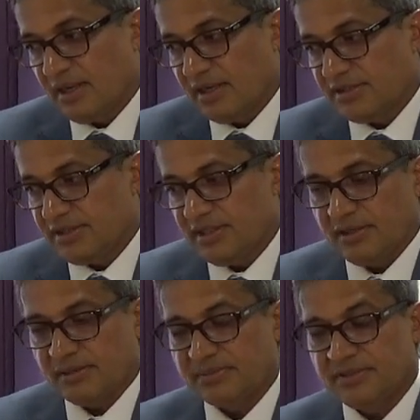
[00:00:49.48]
I see
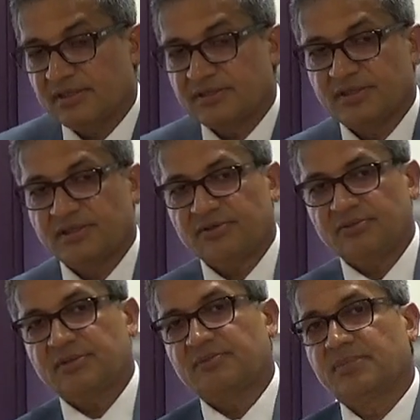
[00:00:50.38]
carpal tunnel
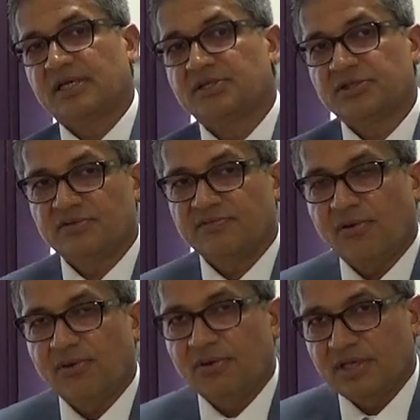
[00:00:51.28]
syndrome in patients of
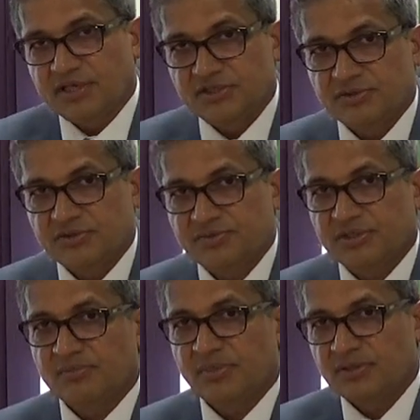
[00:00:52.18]
all age groups
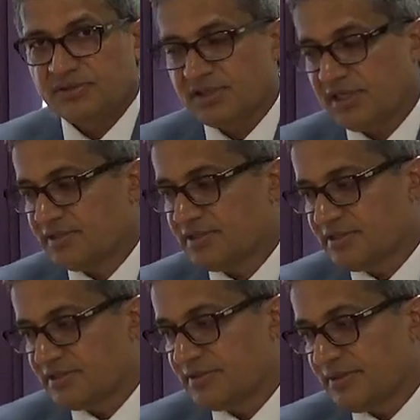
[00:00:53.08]
and both
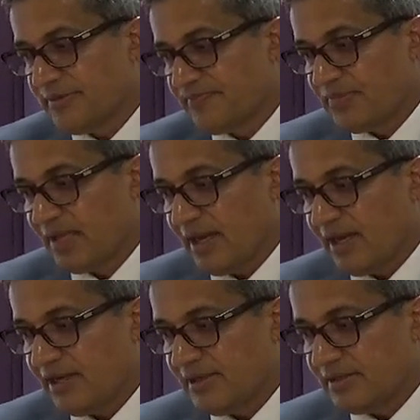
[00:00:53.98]
sexes,
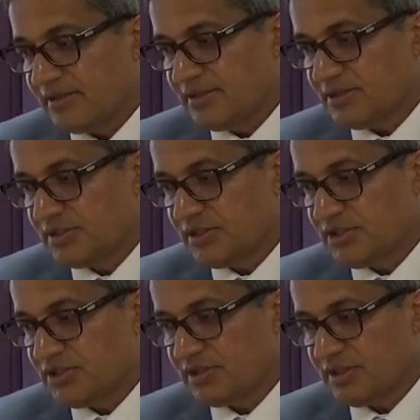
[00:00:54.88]
and this
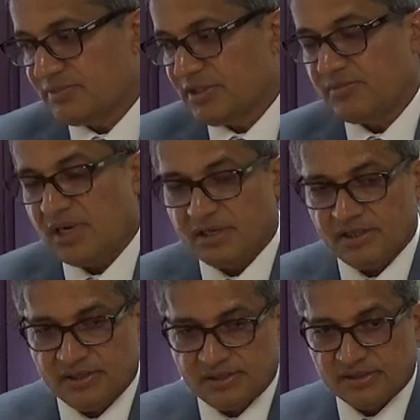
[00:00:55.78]
condition can be
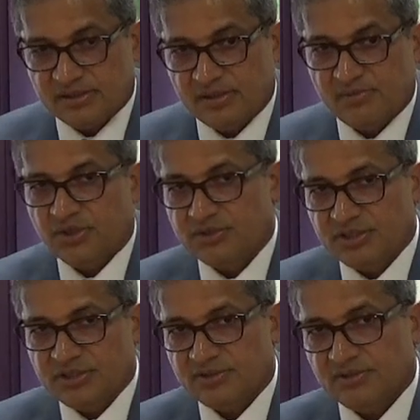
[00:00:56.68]
mild,
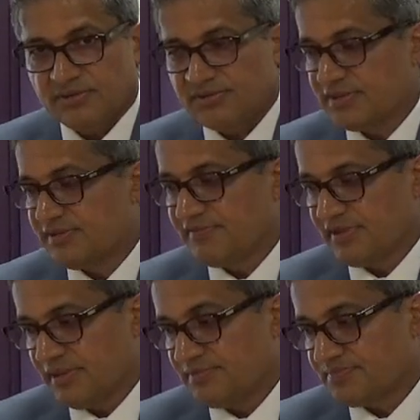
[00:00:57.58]
moderate, or
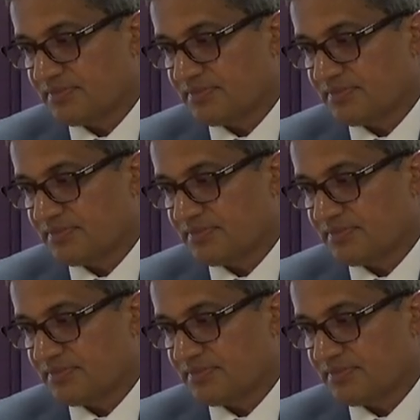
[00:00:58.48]
severe.